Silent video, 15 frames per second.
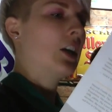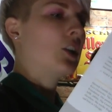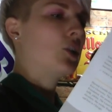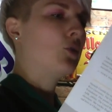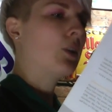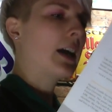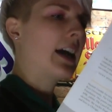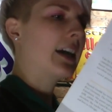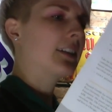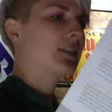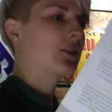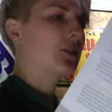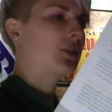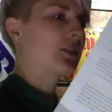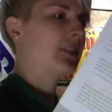you
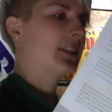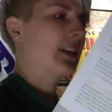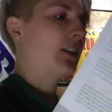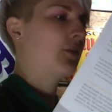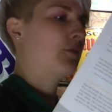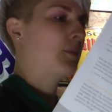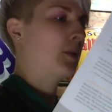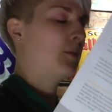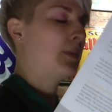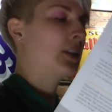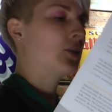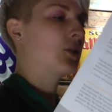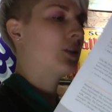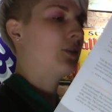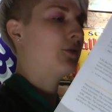asked yourself
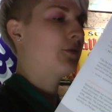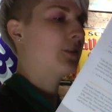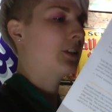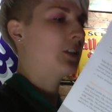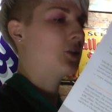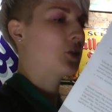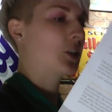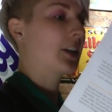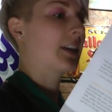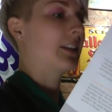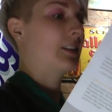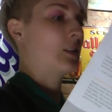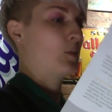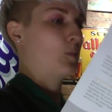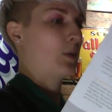permission for a
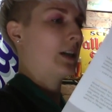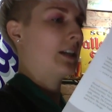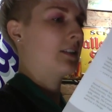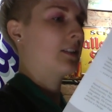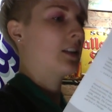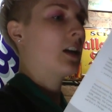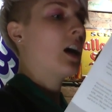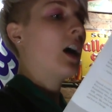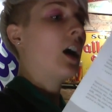chicken's breast,